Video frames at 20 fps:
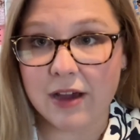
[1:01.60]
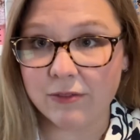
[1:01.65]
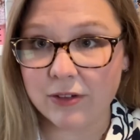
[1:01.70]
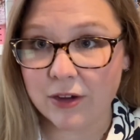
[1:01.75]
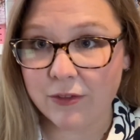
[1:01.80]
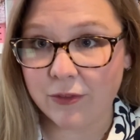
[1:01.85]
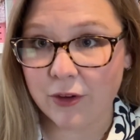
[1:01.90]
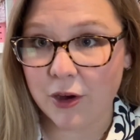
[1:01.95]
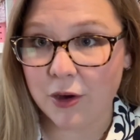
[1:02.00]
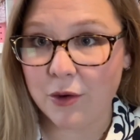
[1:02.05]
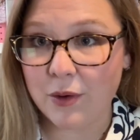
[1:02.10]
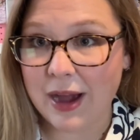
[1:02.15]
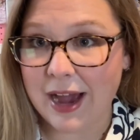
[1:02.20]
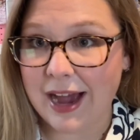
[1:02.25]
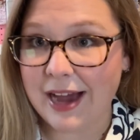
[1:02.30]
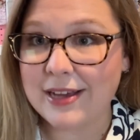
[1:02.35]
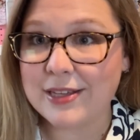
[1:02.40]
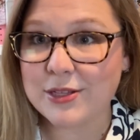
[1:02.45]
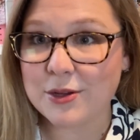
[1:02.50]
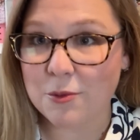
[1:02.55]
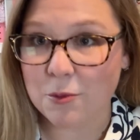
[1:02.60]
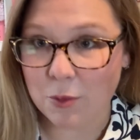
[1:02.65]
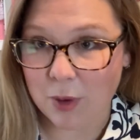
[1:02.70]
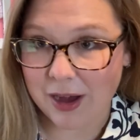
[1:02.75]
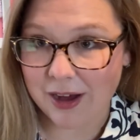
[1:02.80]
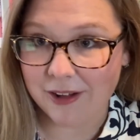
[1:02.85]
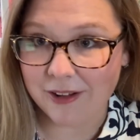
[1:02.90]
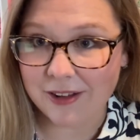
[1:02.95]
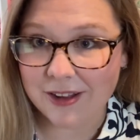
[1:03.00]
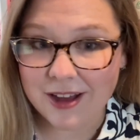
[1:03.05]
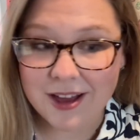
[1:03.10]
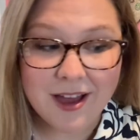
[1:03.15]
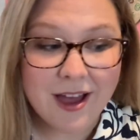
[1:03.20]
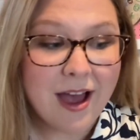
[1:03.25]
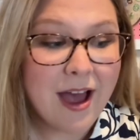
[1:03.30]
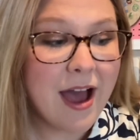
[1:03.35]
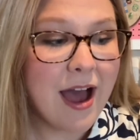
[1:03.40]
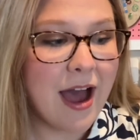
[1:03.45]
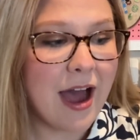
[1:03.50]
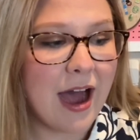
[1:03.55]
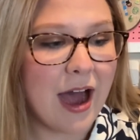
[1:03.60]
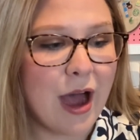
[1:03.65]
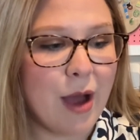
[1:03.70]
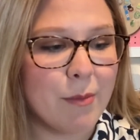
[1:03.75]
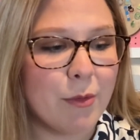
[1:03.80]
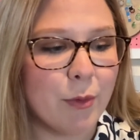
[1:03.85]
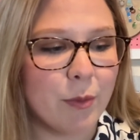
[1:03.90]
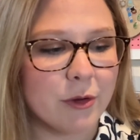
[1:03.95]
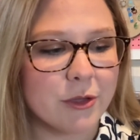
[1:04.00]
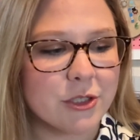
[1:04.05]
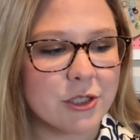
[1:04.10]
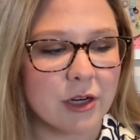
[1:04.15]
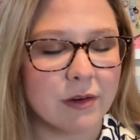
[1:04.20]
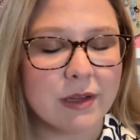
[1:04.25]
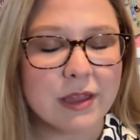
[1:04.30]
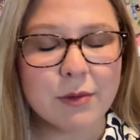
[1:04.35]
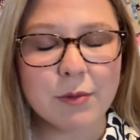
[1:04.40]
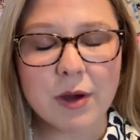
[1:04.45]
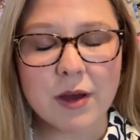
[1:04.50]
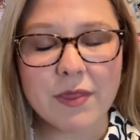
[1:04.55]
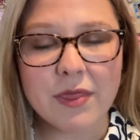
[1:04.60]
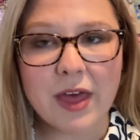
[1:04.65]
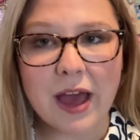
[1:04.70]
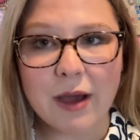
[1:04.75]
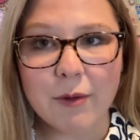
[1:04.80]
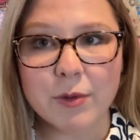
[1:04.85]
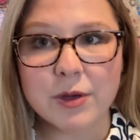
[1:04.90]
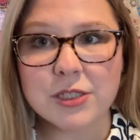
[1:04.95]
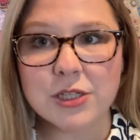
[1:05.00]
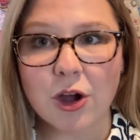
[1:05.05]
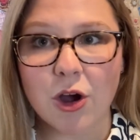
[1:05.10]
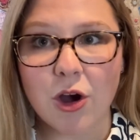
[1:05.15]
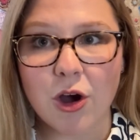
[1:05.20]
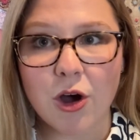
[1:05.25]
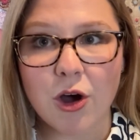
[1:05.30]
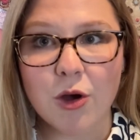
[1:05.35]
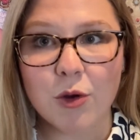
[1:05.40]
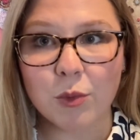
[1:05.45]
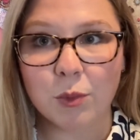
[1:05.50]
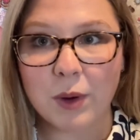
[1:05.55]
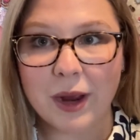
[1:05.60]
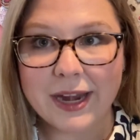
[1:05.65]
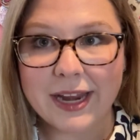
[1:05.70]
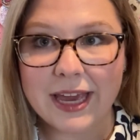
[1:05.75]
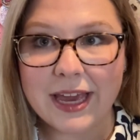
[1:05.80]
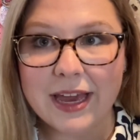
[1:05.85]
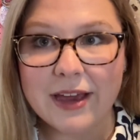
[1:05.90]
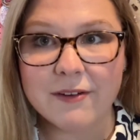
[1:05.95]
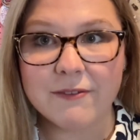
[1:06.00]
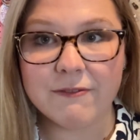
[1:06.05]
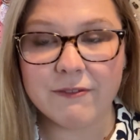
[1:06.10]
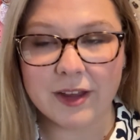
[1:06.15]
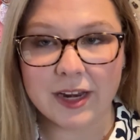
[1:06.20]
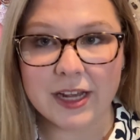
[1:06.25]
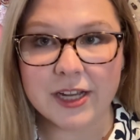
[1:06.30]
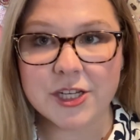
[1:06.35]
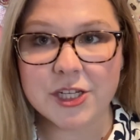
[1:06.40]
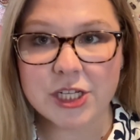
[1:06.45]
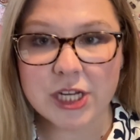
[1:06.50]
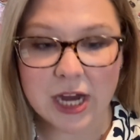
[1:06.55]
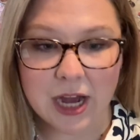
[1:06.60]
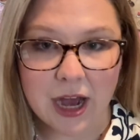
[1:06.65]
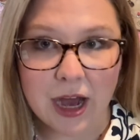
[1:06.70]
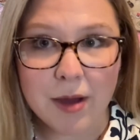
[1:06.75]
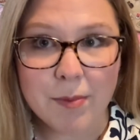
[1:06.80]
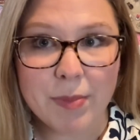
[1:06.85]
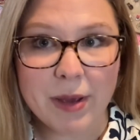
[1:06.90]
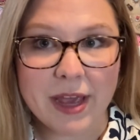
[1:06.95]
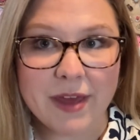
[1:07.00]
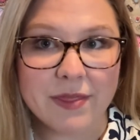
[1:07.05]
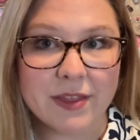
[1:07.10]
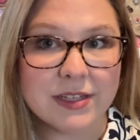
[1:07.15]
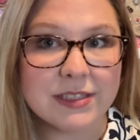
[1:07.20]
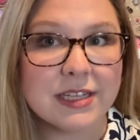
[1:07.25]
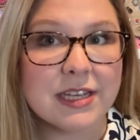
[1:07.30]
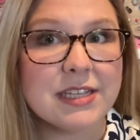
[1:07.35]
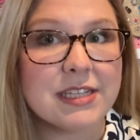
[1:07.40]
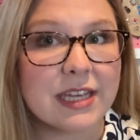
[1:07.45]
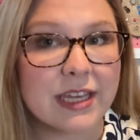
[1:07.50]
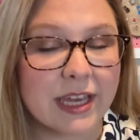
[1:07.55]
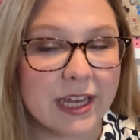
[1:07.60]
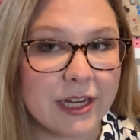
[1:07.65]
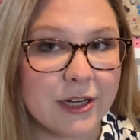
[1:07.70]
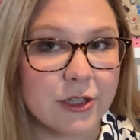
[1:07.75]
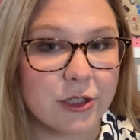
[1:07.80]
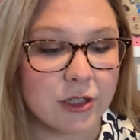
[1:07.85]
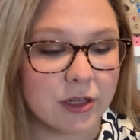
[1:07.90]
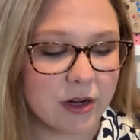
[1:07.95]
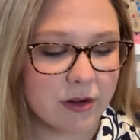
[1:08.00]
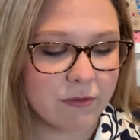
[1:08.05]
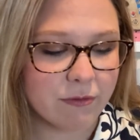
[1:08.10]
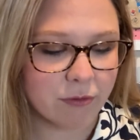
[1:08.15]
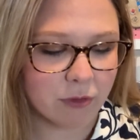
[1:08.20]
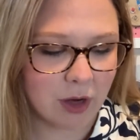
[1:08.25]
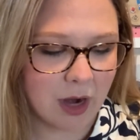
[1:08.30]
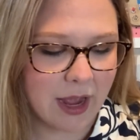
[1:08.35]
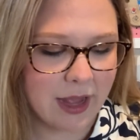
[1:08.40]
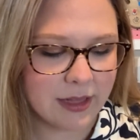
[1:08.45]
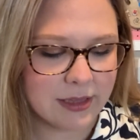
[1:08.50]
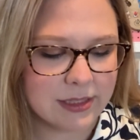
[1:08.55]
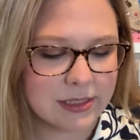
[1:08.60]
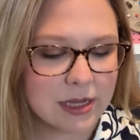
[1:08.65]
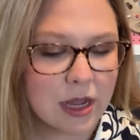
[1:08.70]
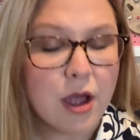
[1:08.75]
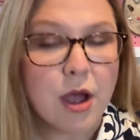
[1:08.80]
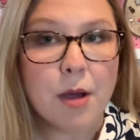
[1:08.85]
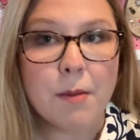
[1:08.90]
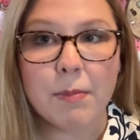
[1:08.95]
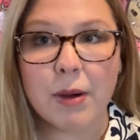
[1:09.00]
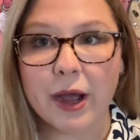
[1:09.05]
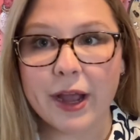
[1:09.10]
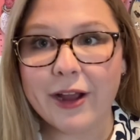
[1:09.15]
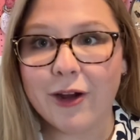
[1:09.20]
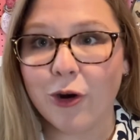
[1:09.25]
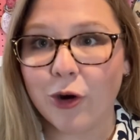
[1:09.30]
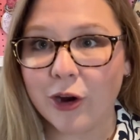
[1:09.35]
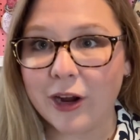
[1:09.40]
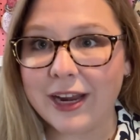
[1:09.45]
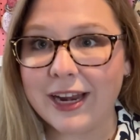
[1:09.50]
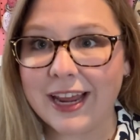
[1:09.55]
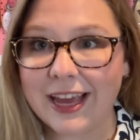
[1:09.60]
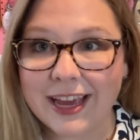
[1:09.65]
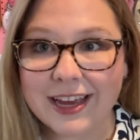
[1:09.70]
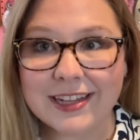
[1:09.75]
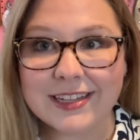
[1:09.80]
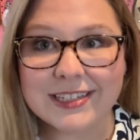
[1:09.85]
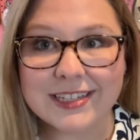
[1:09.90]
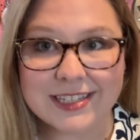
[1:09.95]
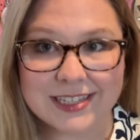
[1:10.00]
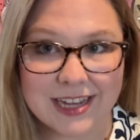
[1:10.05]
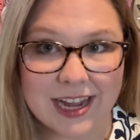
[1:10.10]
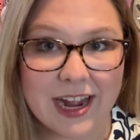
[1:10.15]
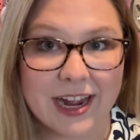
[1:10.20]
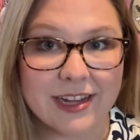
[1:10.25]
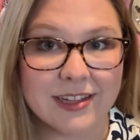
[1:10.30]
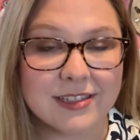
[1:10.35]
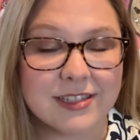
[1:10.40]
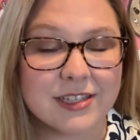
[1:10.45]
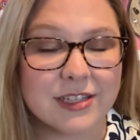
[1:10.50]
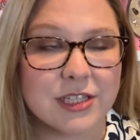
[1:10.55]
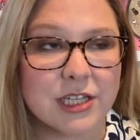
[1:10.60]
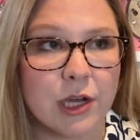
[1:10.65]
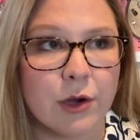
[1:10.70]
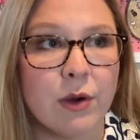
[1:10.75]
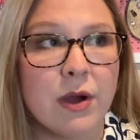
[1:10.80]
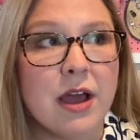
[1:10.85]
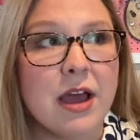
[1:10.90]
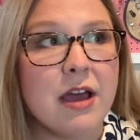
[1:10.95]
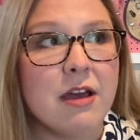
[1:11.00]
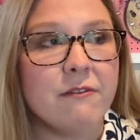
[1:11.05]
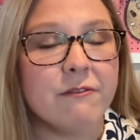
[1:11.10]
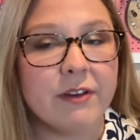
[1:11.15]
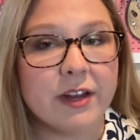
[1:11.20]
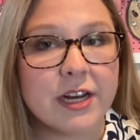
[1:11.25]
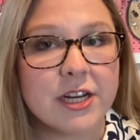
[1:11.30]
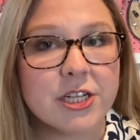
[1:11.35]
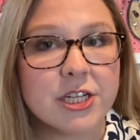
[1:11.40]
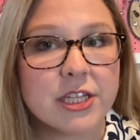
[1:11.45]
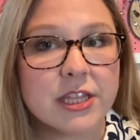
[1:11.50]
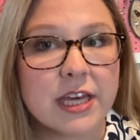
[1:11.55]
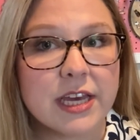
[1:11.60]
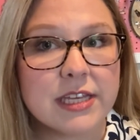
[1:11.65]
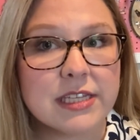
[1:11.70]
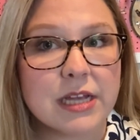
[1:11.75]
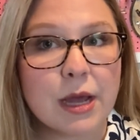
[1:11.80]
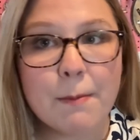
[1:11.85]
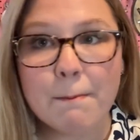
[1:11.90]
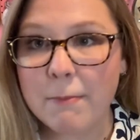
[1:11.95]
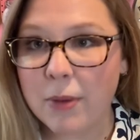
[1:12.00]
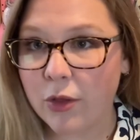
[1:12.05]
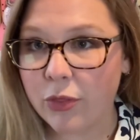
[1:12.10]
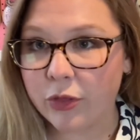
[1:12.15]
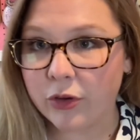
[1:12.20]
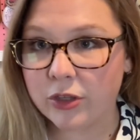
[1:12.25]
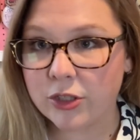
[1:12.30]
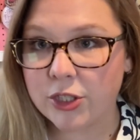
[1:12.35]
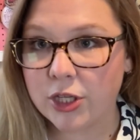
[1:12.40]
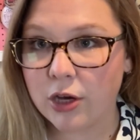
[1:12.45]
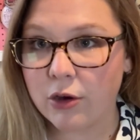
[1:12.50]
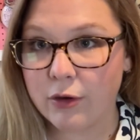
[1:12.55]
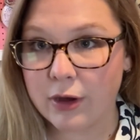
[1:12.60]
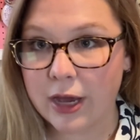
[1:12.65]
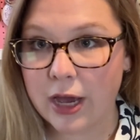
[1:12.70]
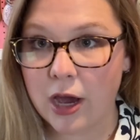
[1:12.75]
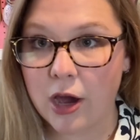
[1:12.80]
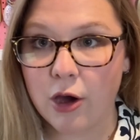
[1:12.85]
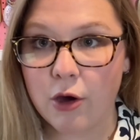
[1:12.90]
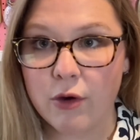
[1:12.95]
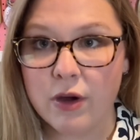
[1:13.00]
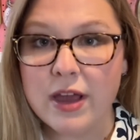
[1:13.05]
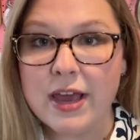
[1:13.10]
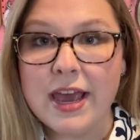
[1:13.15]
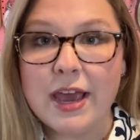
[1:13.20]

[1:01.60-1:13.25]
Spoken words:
FFO as well. We'll start with one that was already finished up, and this is Kindred Friends by Heart and Hand Designs. So finished this a month or so ago.